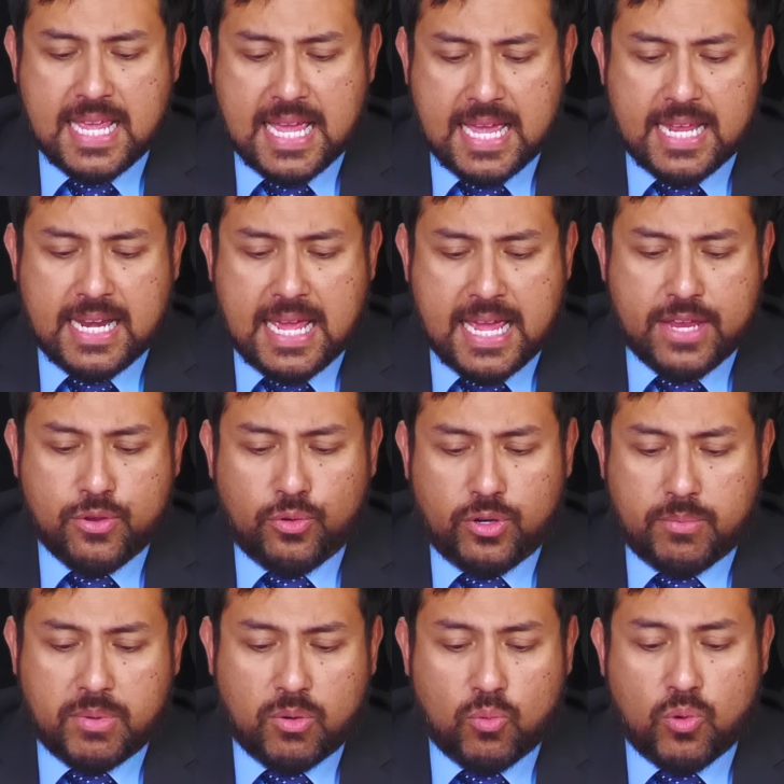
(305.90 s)
and annual
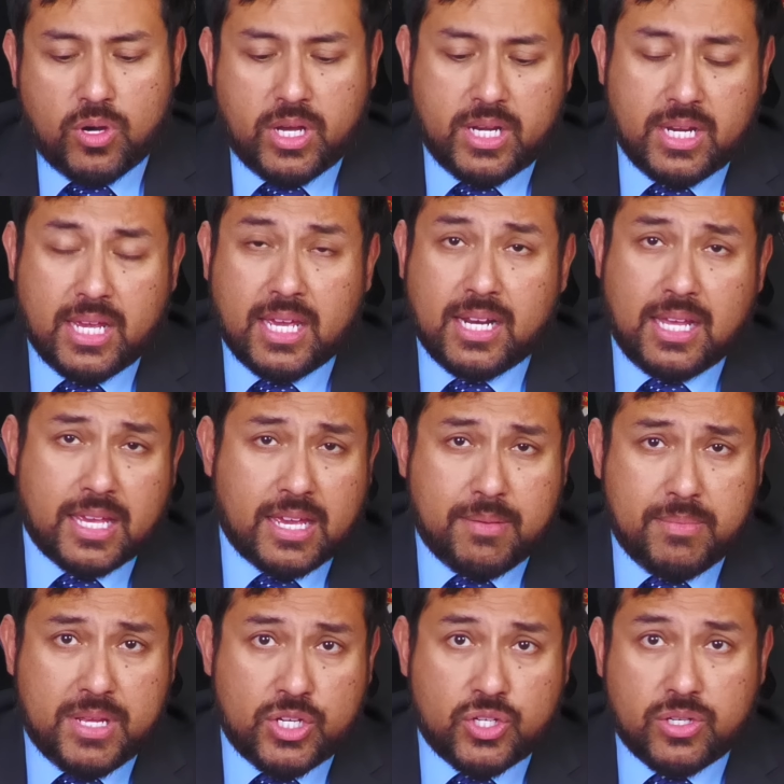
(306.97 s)
number one. And like I
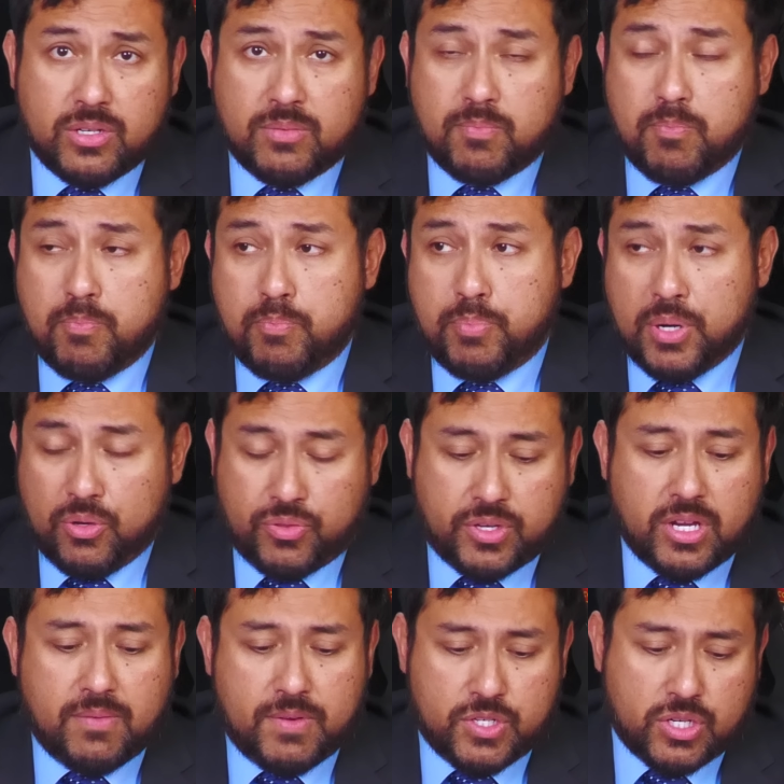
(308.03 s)
mentioned, both
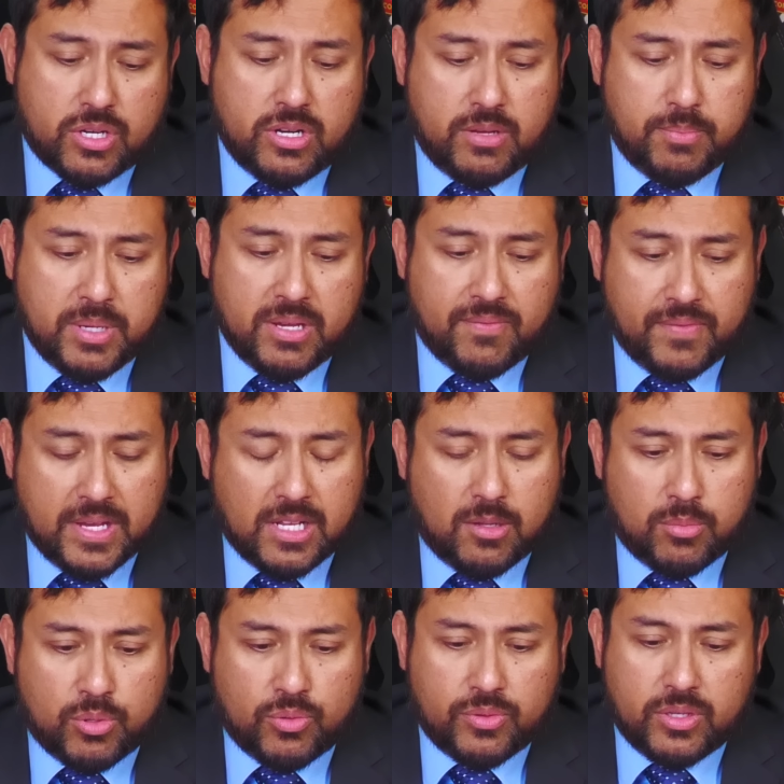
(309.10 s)
covers are going to be
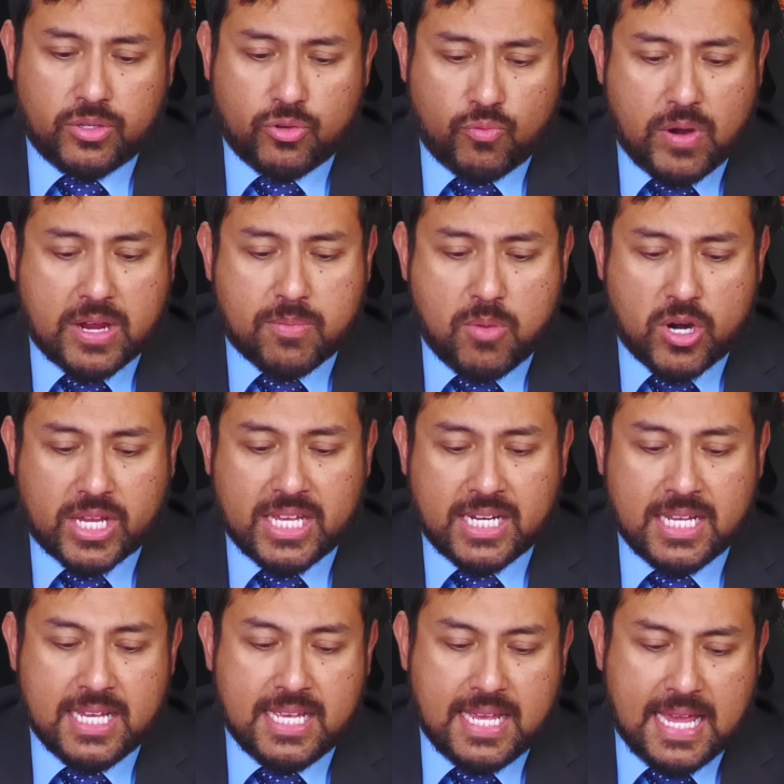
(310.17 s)
available. The direct
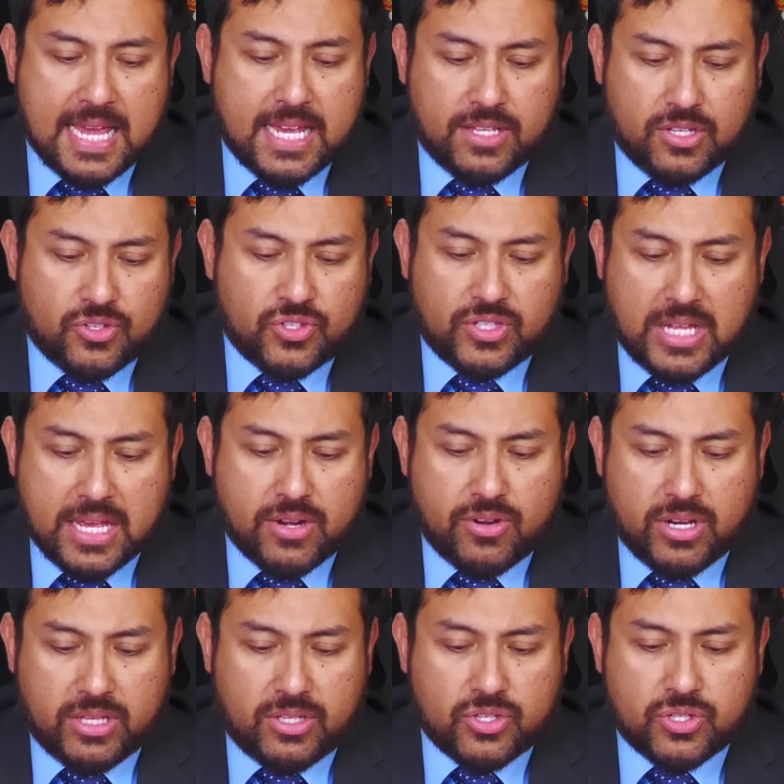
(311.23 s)
market and the
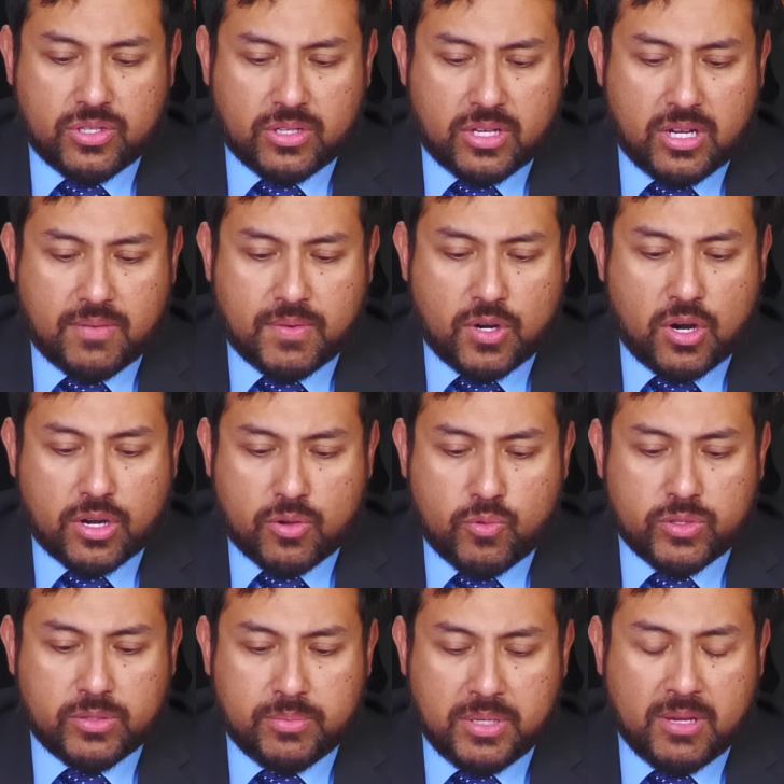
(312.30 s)
standard edition cover are
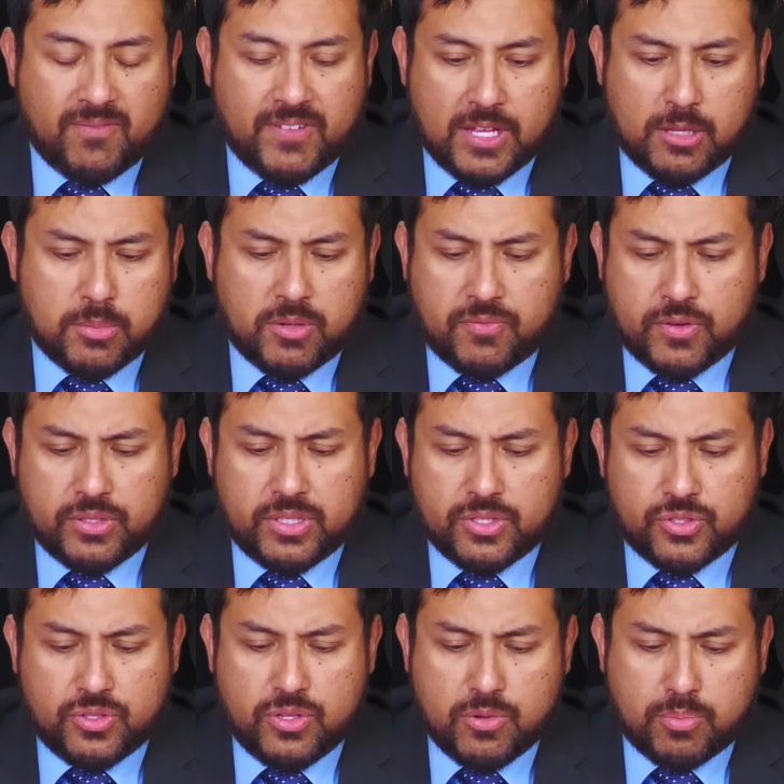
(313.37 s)
going to be available for
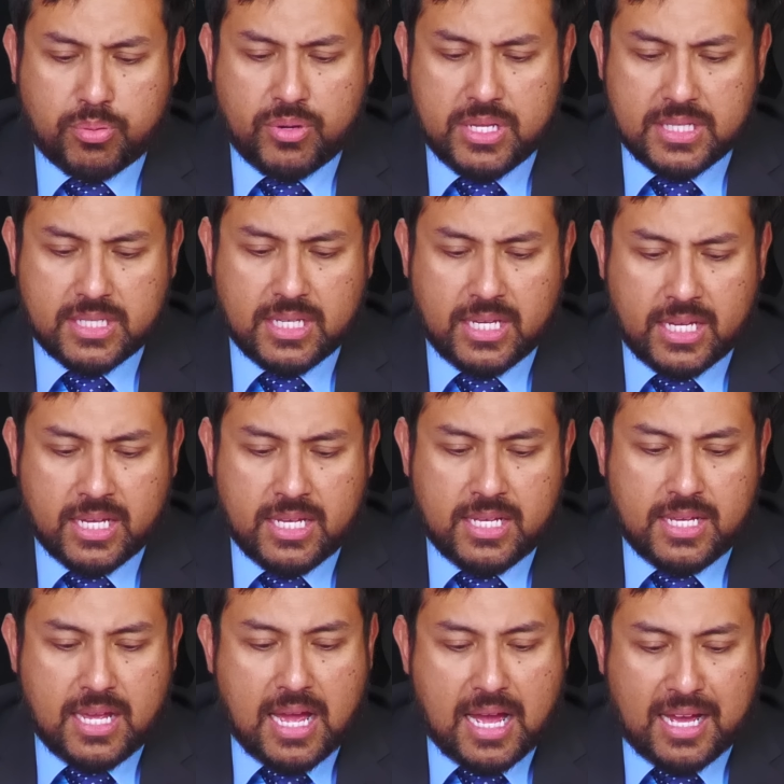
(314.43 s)
this new printing.
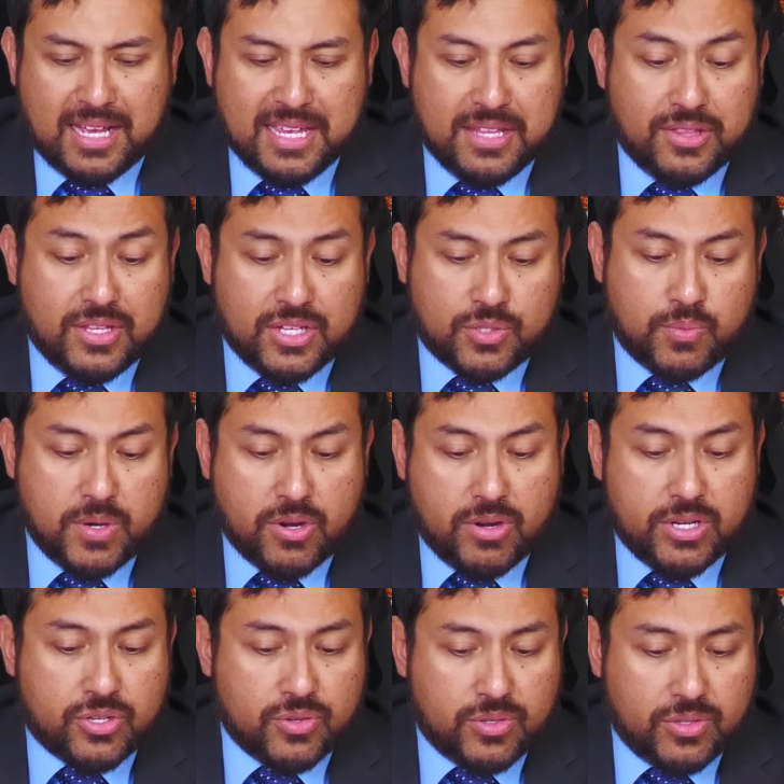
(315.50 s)
Uh, in this, we are
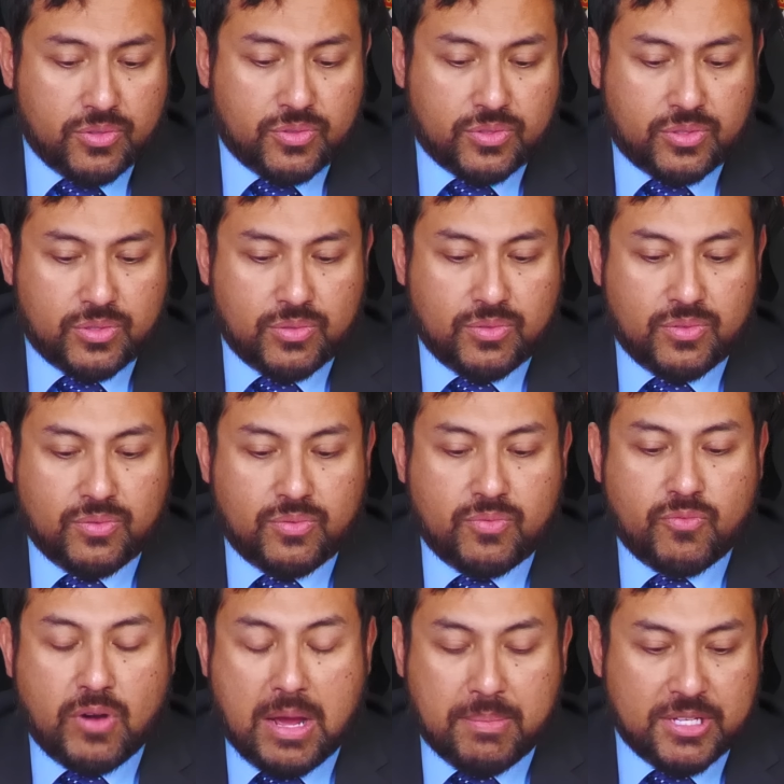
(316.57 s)
introduced to
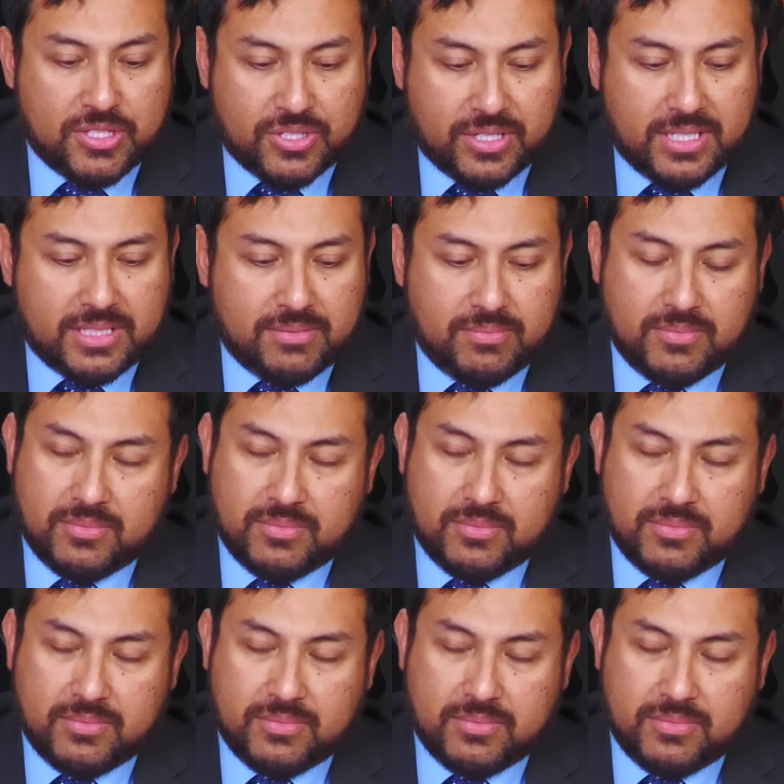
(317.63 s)
Rama-Tut,